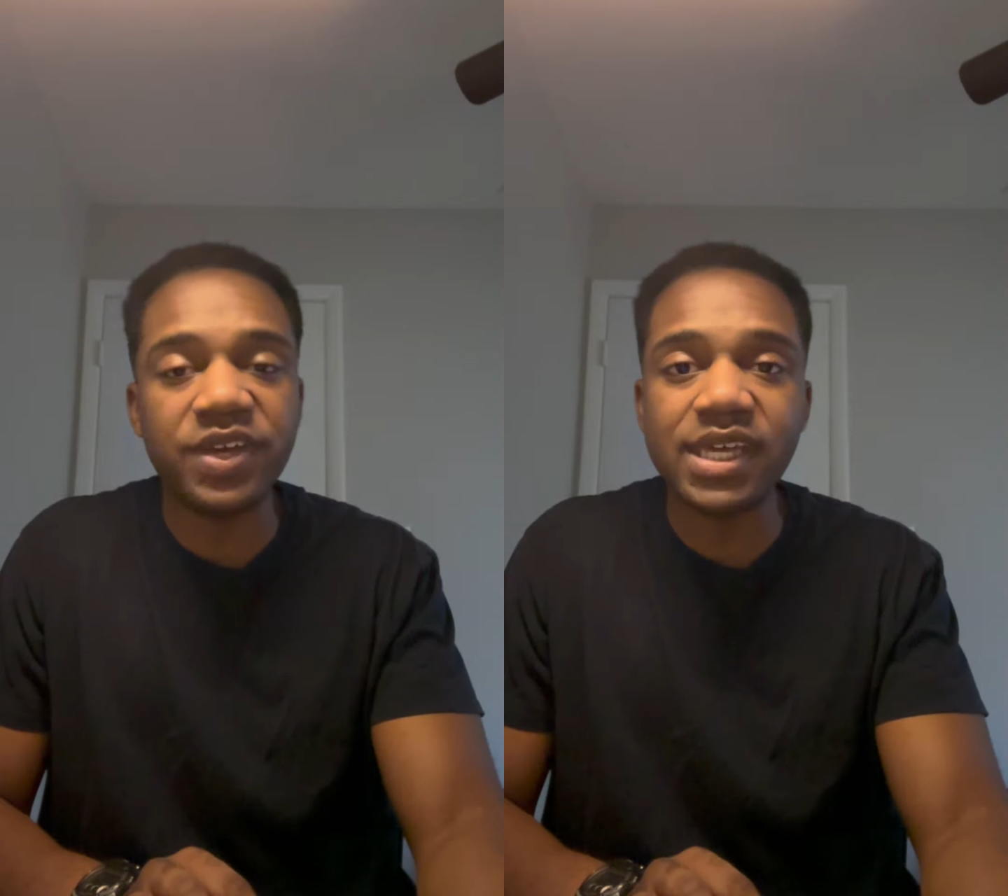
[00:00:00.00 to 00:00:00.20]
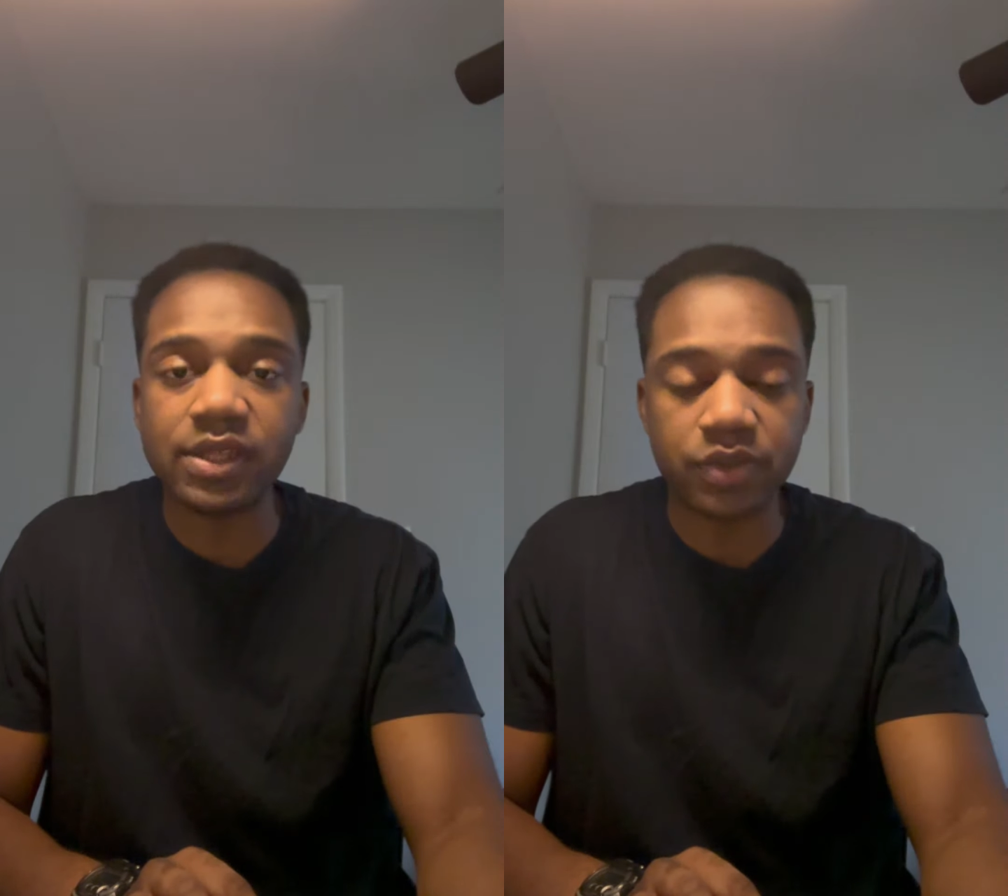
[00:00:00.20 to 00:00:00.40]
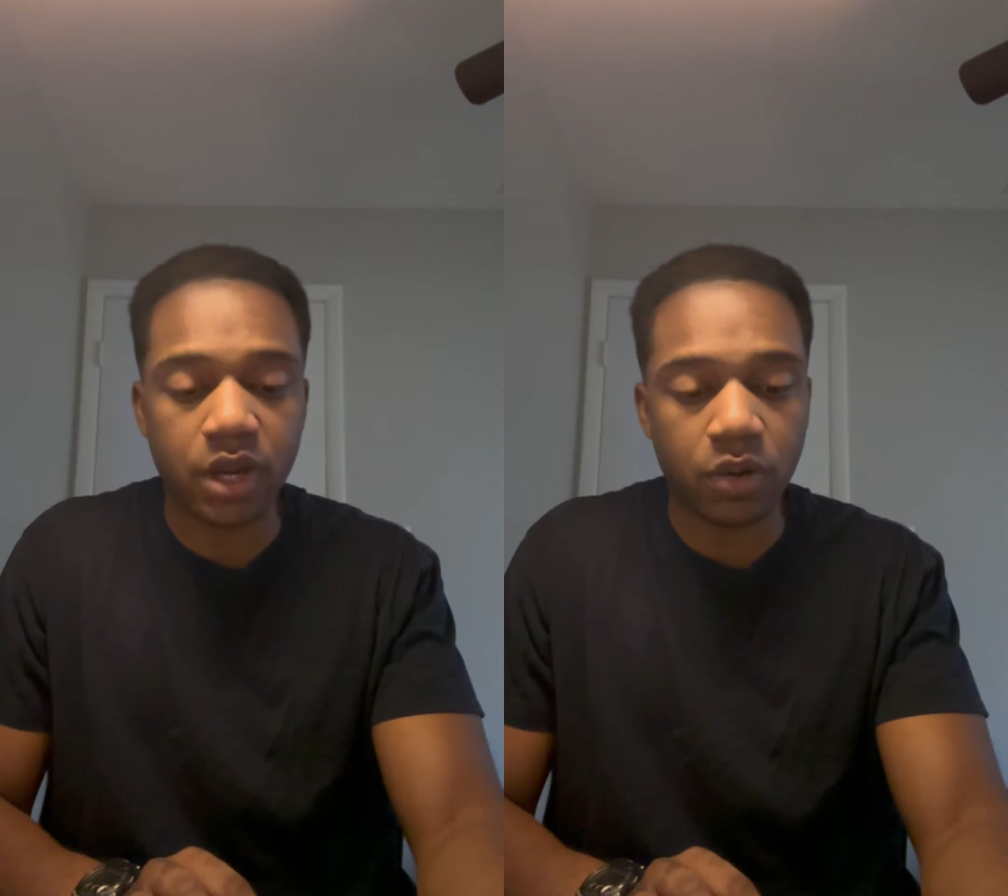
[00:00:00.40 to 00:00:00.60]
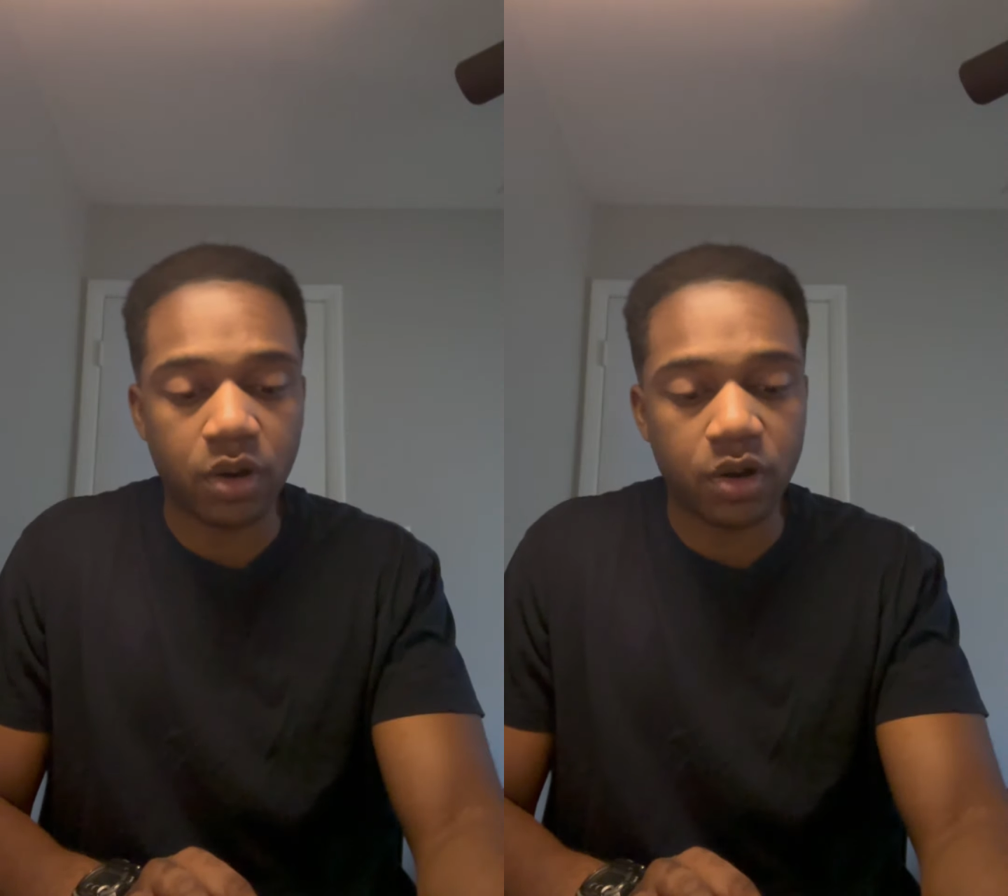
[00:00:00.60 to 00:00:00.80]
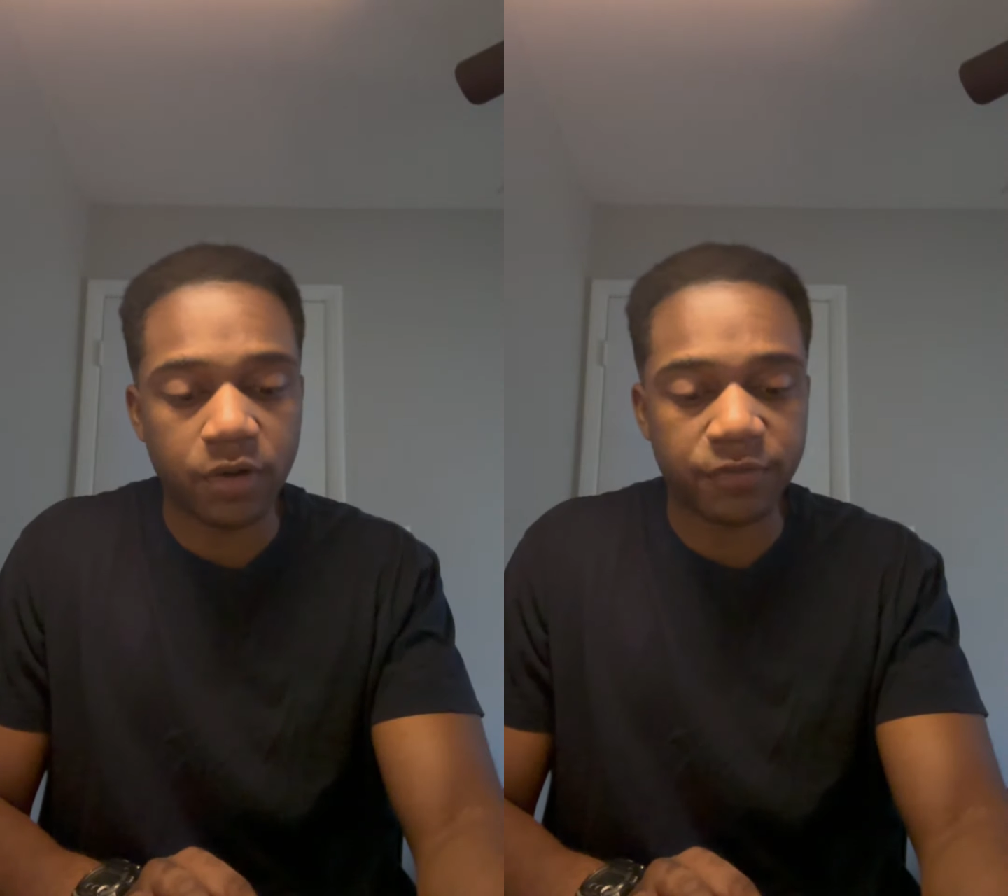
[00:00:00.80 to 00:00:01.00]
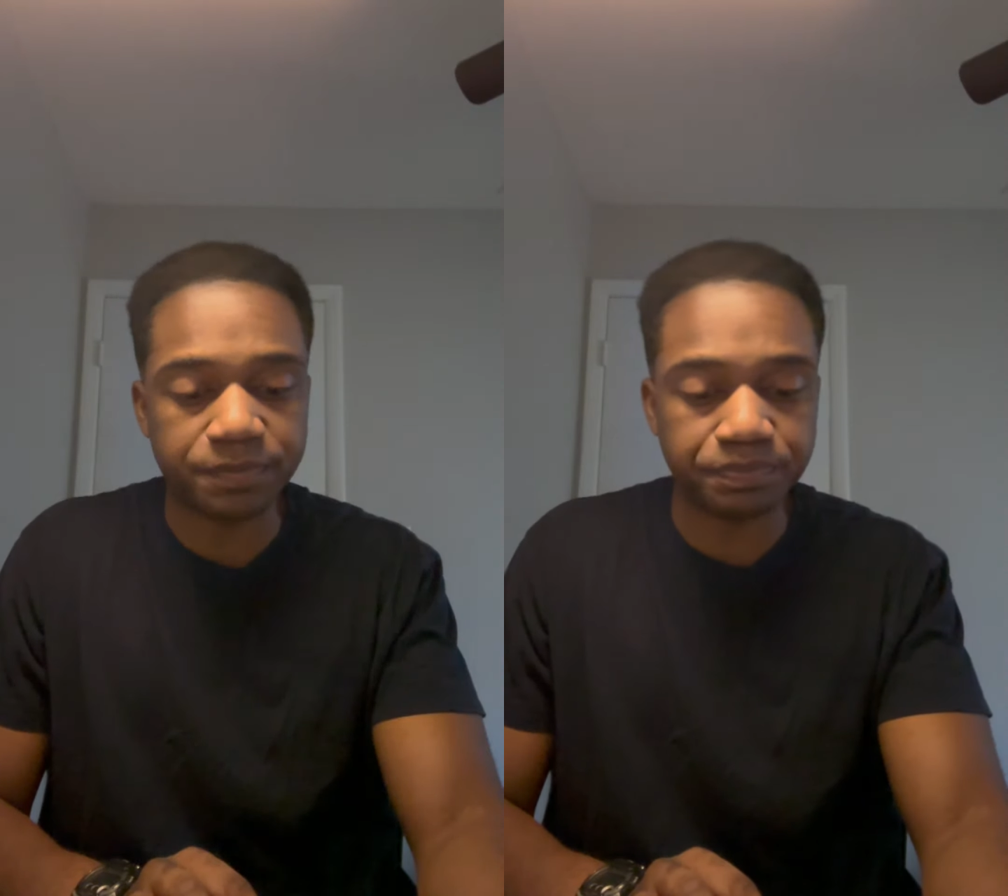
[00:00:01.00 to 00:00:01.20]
feet thereof.